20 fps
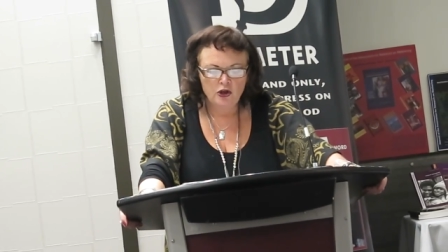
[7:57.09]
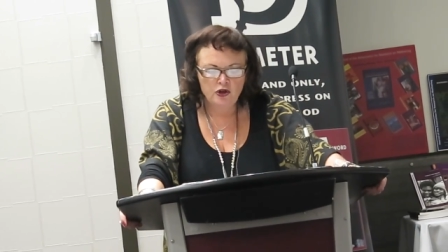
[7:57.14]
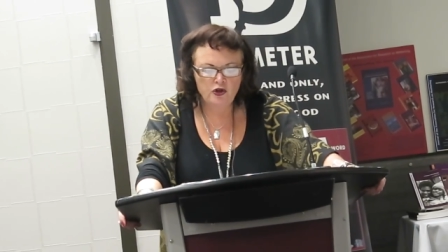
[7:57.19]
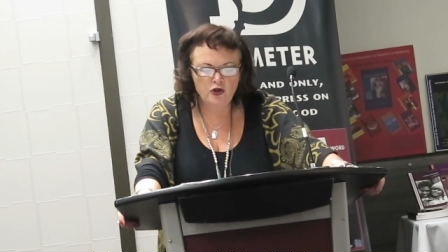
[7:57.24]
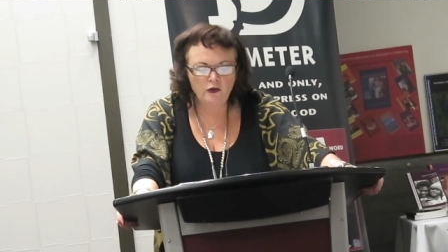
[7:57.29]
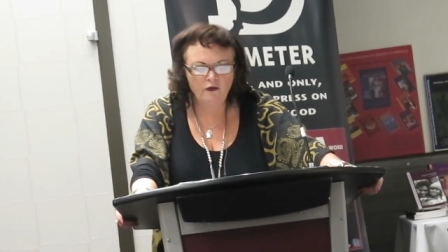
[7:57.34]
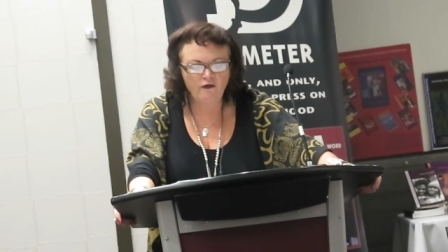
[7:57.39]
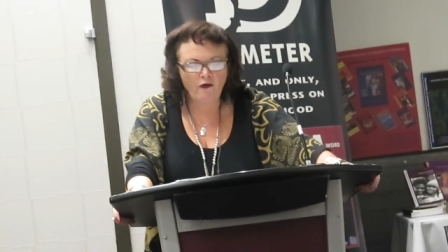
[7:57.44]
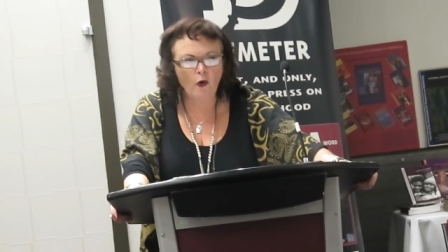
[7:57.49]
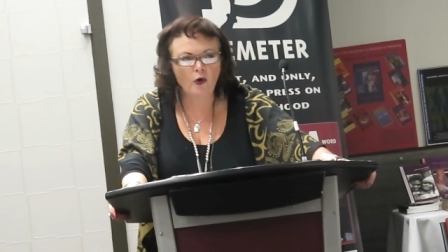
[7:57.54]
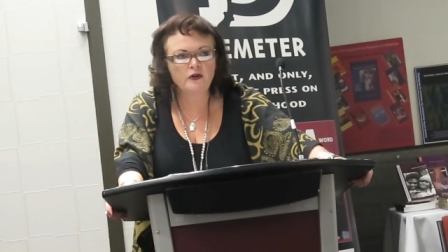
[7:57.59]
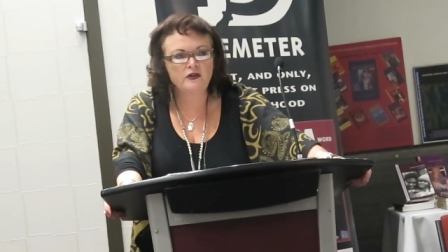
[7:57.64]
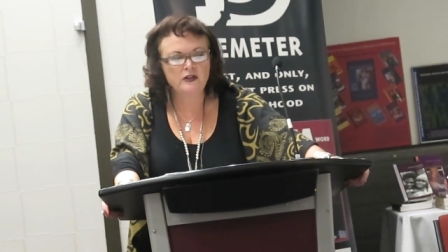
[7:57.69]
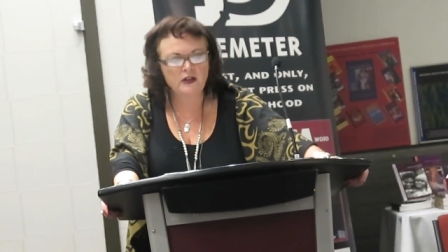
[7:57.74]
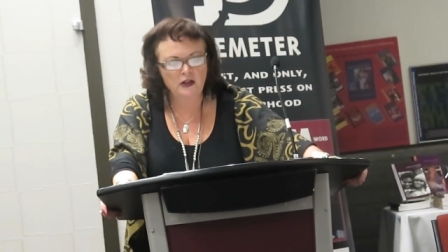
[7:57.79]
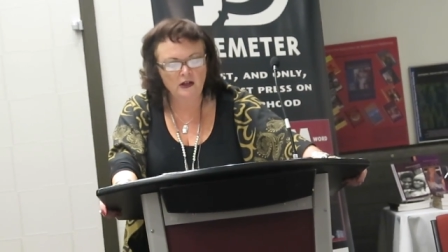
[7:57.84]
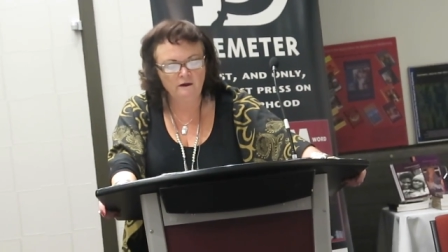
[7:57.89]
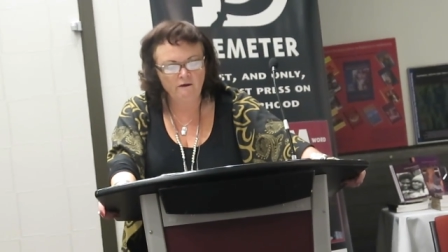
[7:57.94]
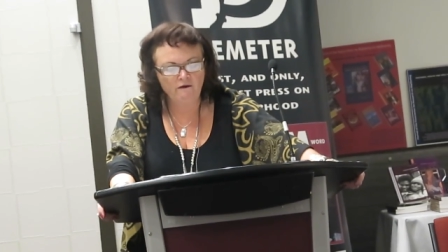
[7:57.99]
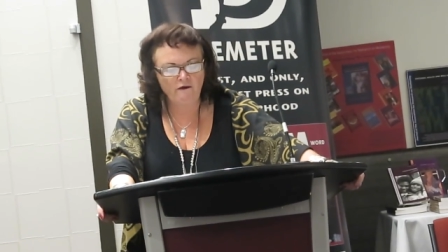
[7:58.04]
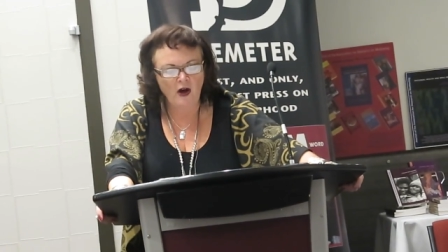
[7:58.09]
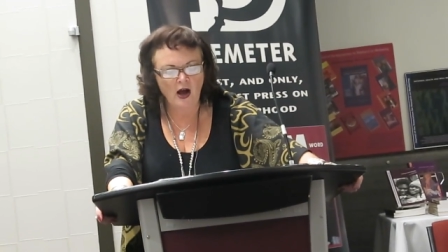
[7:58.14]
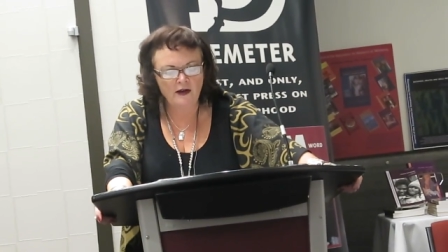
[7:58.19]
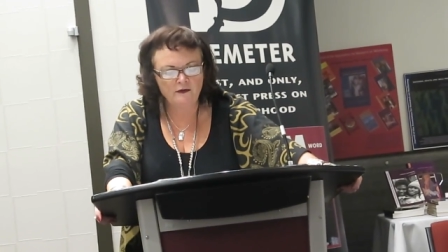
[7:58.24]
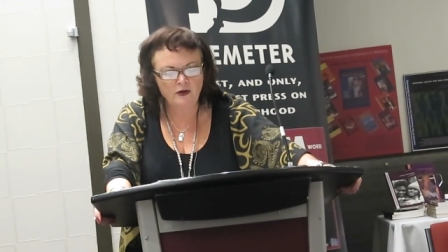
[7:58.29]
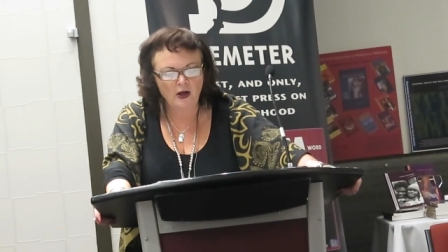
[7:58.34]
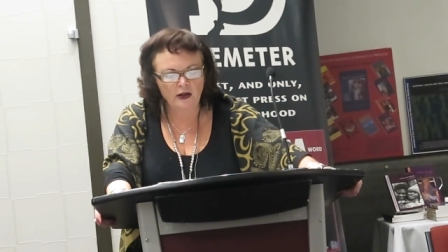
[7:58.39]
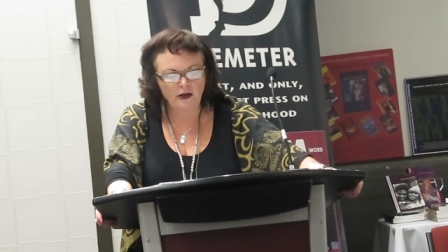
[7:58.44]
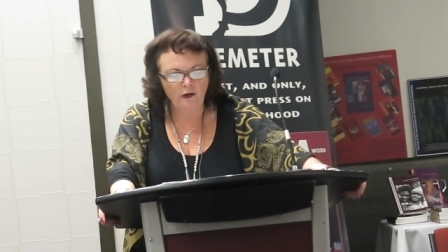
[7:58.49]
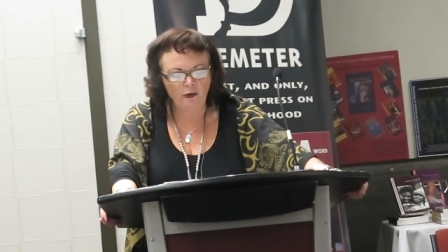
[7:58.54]
2014,
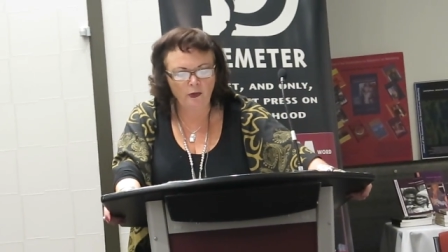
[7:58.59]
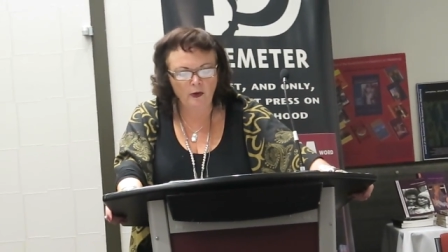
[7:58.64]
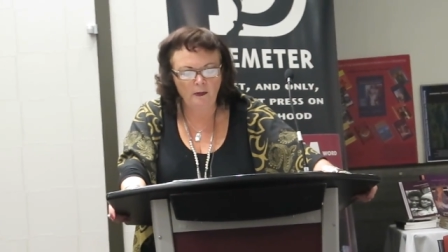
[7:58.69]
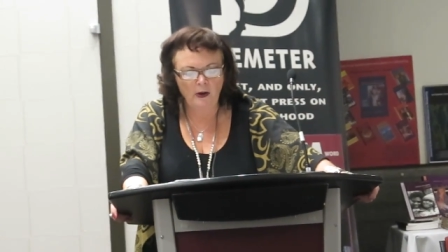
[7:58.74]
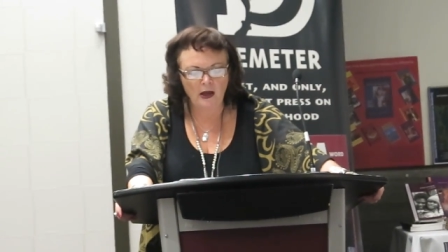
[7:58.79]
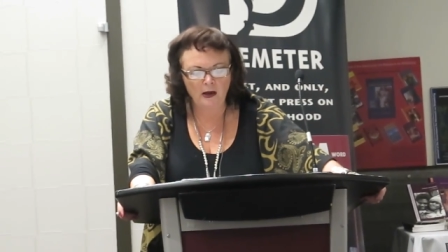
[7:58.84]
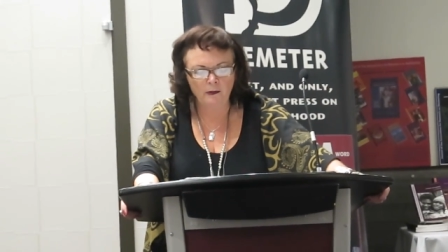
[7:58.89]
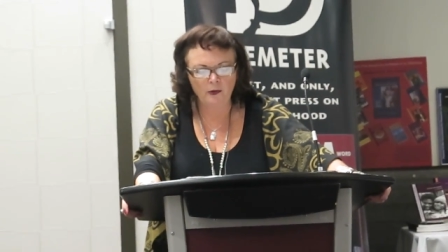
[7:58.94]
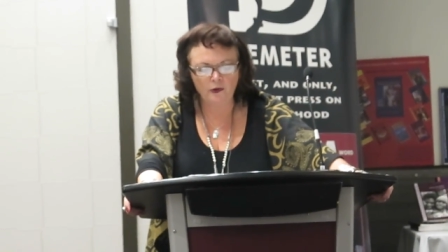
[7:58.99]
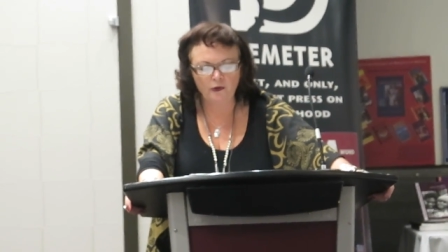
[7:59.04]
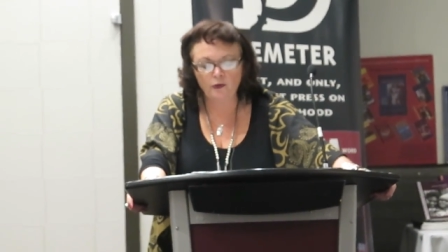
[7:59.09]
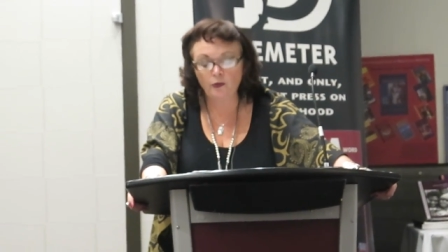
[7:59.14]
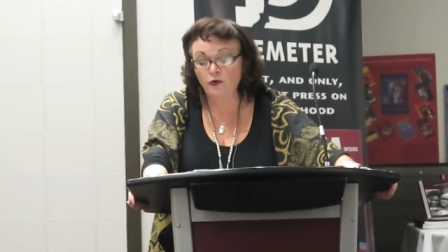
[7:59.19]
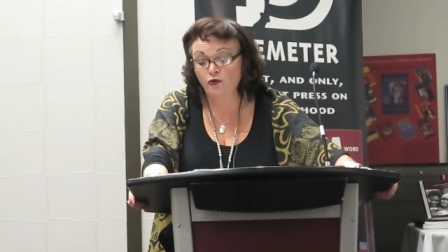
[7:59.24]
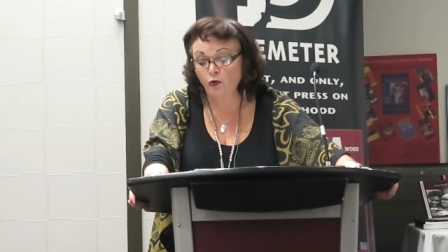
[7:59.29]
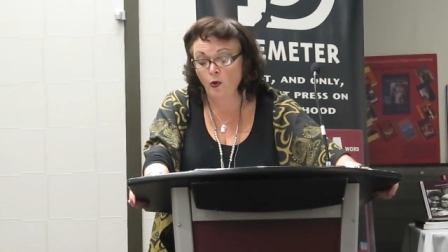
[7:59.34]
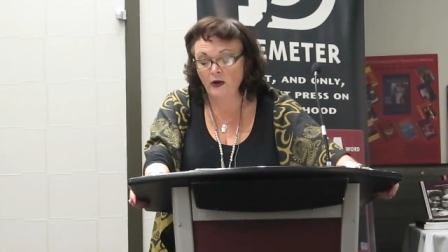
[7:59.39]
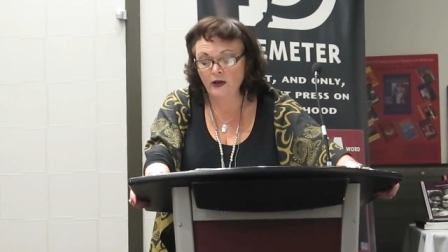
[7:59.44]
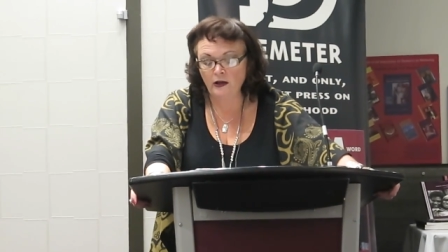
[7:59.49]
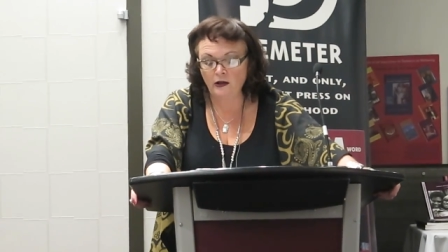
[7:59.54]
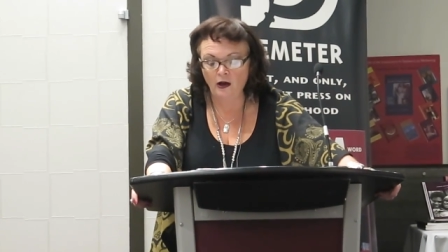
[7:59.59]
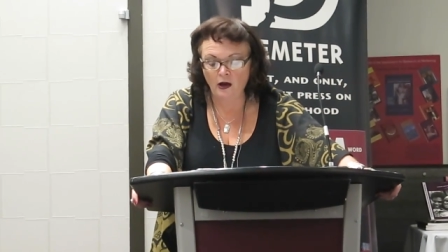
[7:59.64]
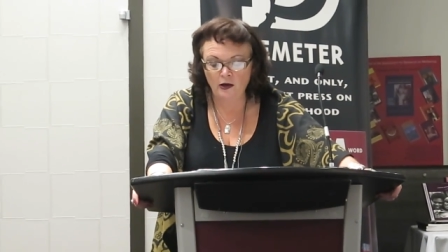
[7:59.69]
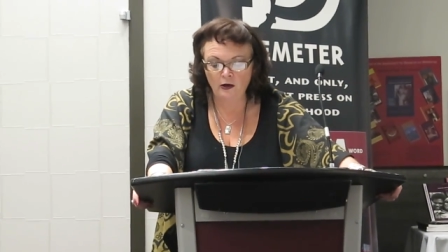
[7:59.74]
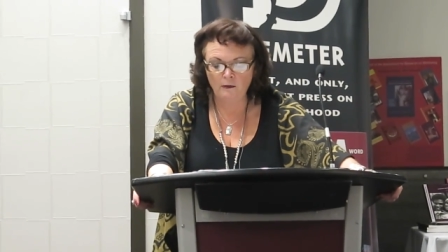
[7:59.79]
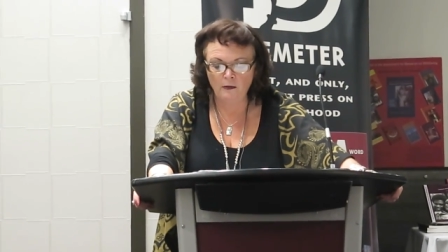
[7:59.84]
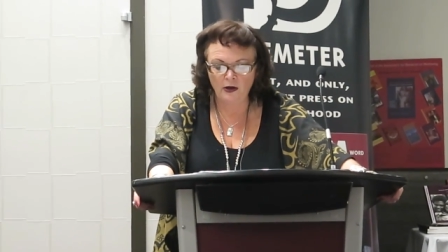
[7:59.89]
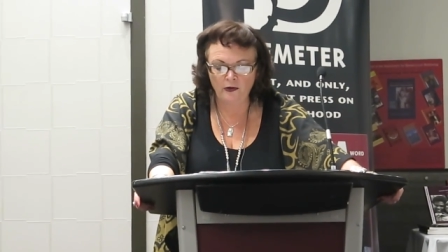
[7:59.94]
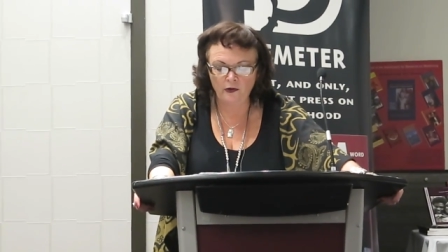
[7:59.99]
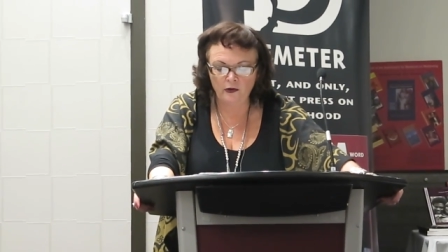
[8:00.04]
593 papers with
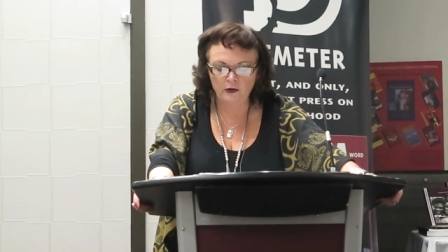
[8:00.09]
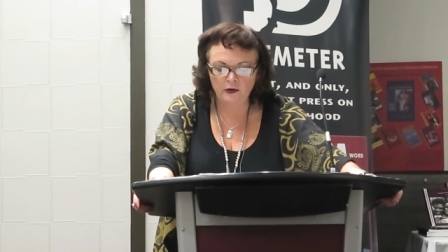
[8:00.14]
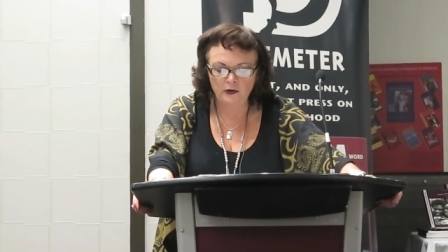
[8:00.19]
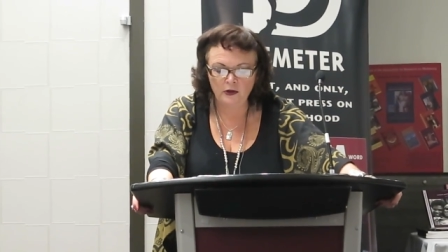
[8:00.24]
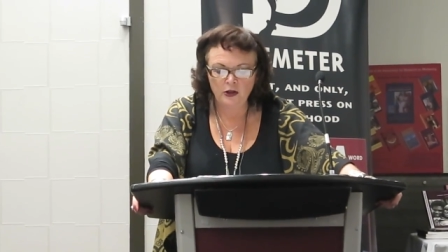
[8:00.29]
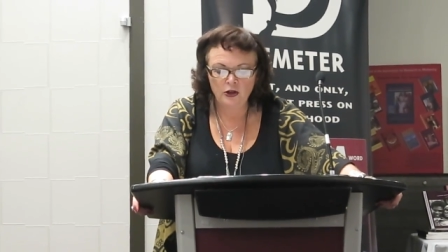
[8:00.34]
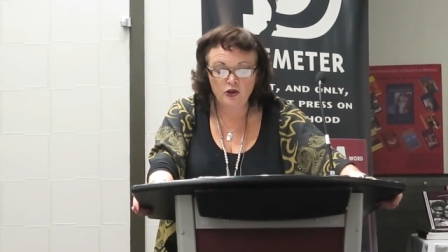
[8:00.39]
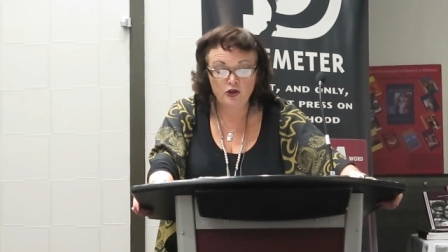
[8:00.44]
29 on motherhood.